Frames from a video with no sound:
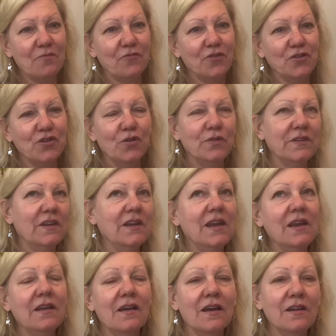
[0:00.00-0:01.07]
for using
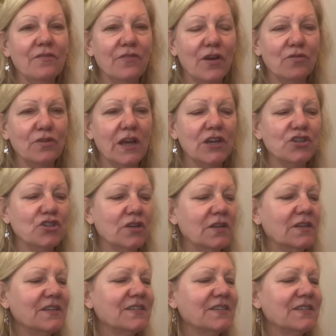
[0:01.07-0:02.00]
any kind of foundation,